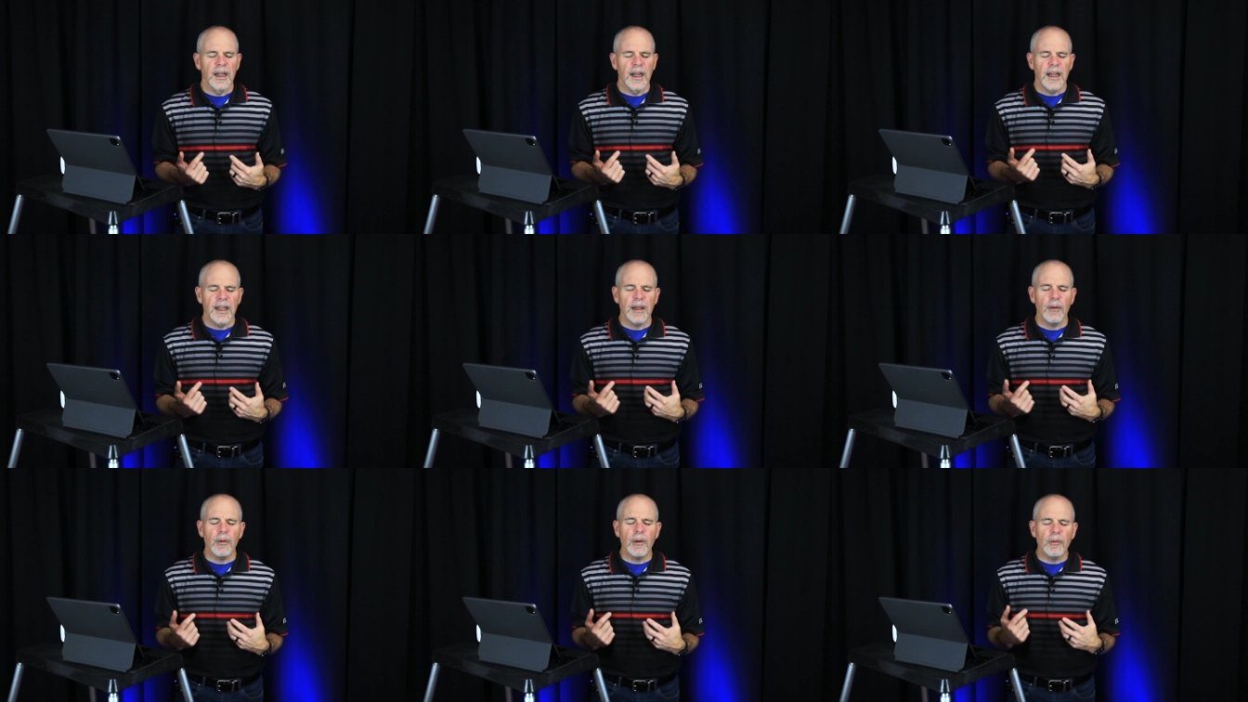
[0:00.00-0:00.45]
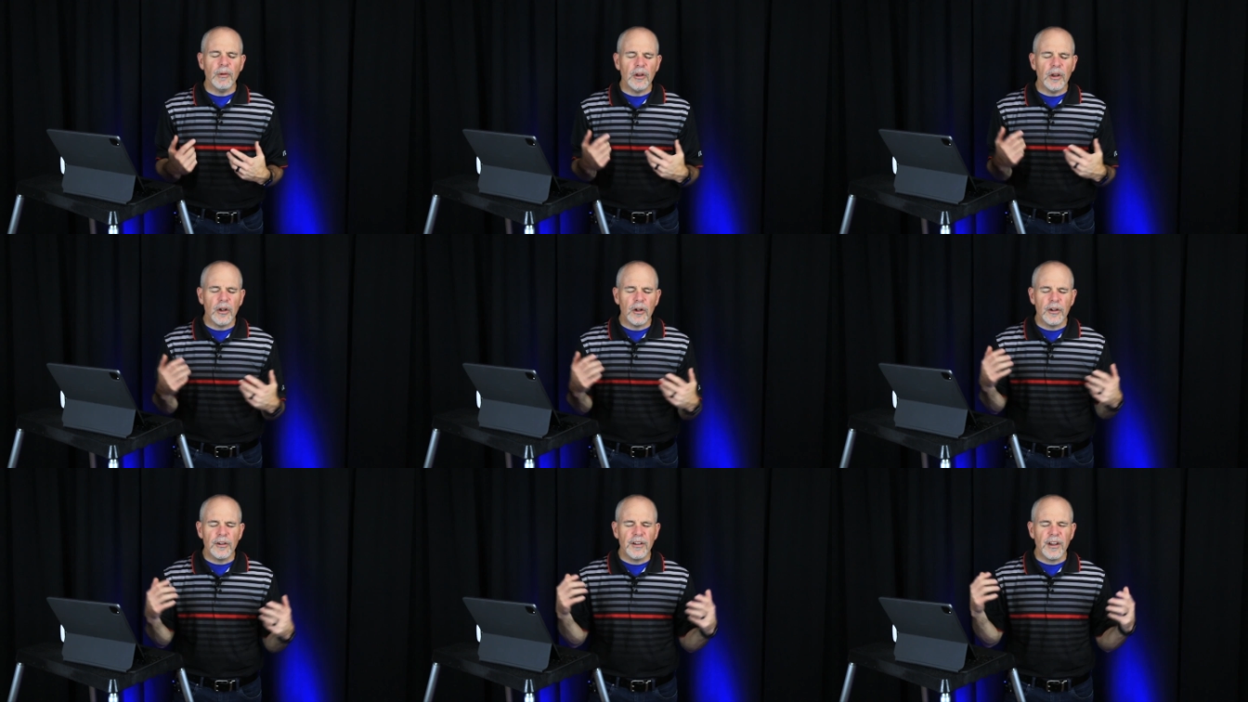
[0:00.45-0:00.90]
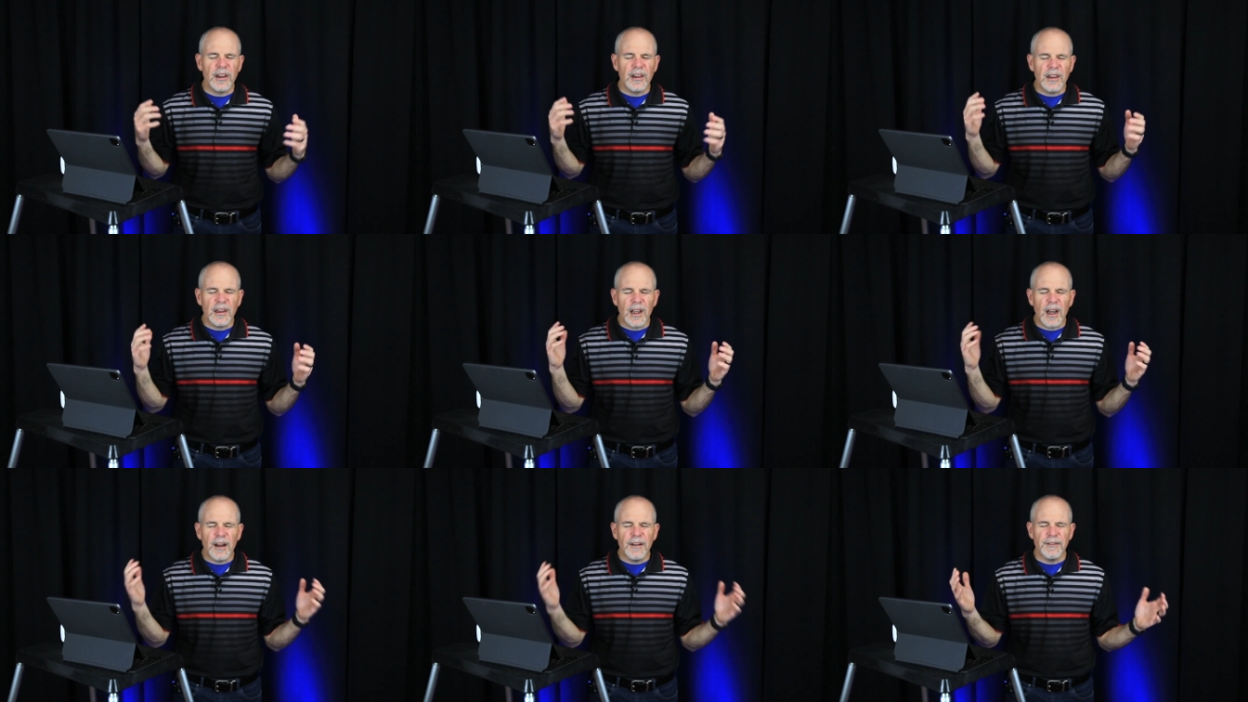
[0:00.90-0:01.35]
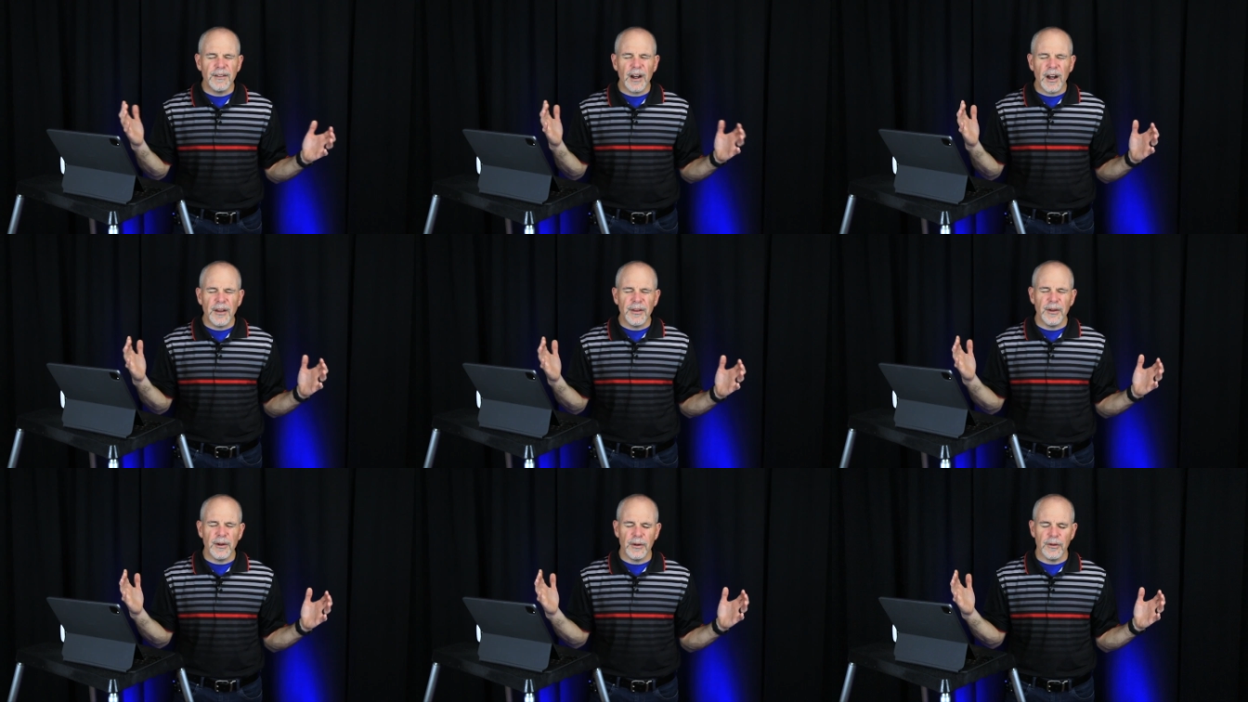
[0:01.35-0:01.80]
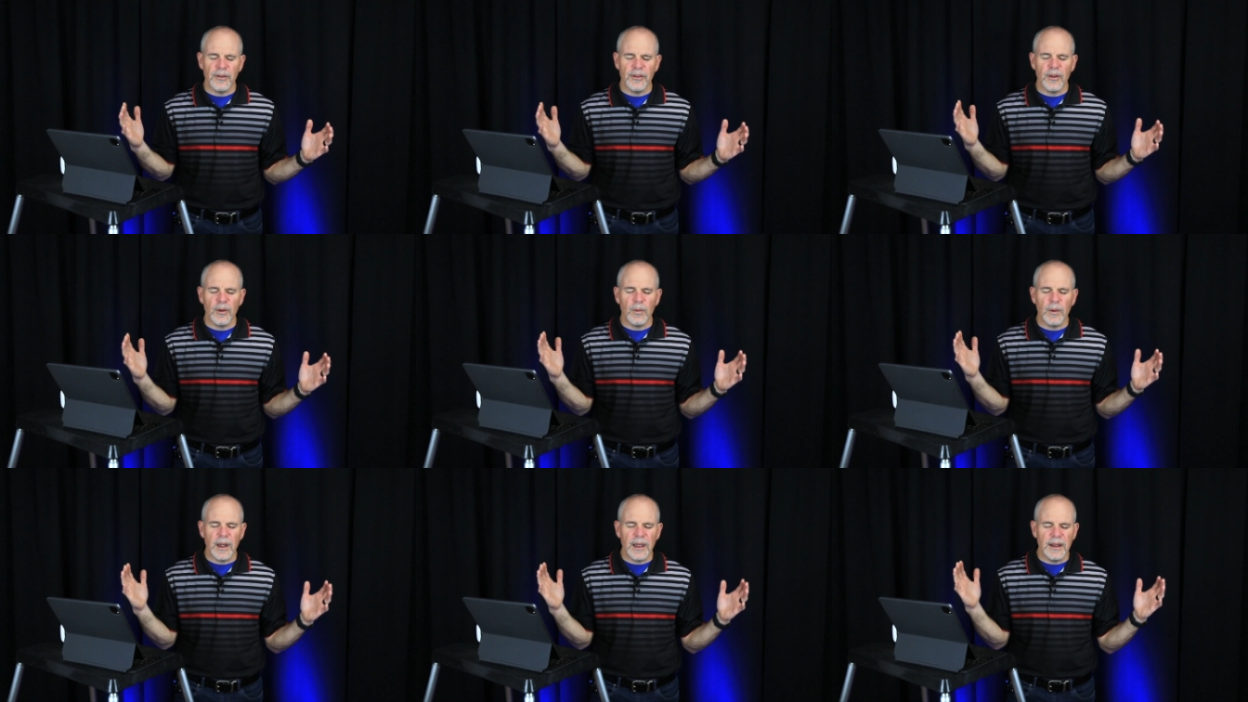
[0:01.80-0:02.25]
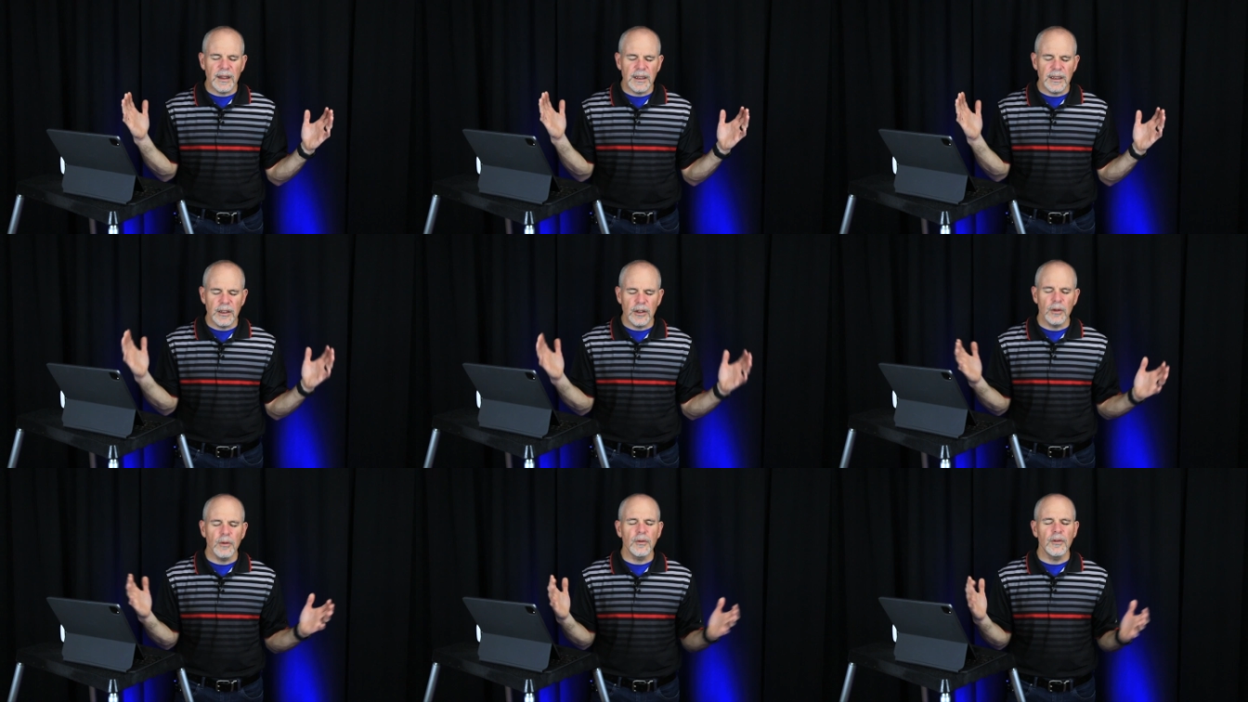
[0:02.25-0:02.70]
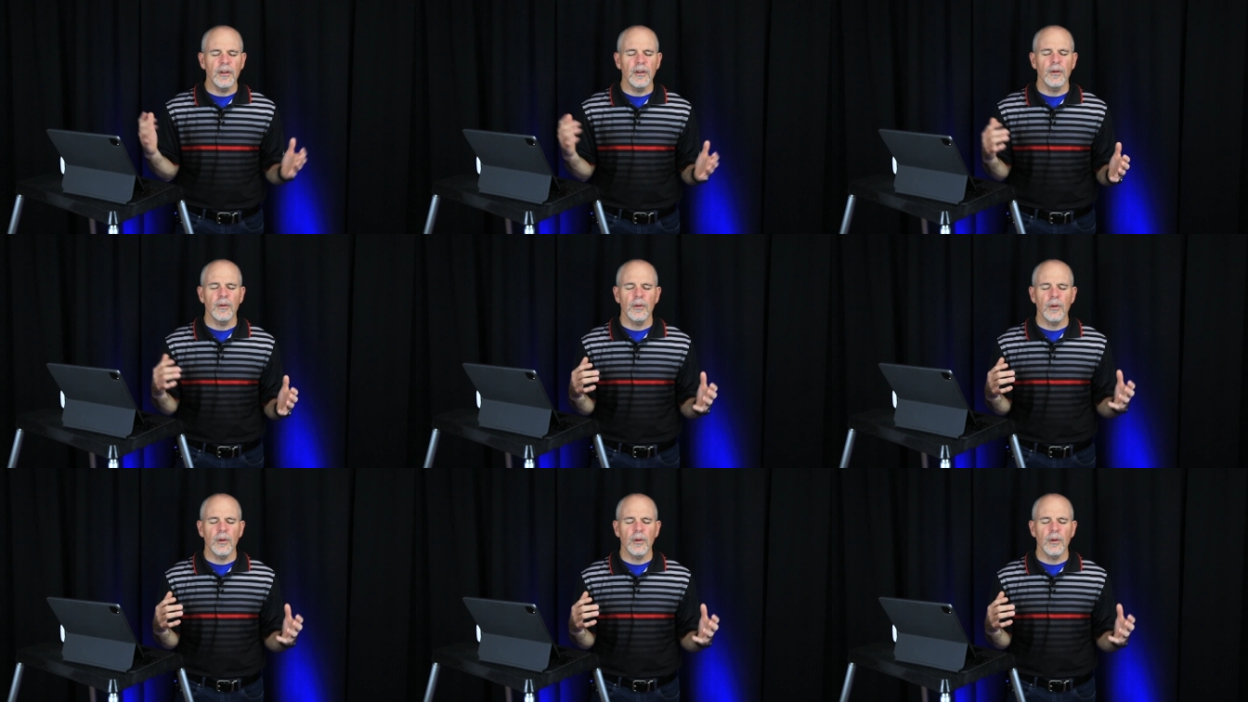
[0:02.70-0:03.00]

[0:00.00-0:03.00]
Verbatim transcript: And that we would learn to love others the way that you do.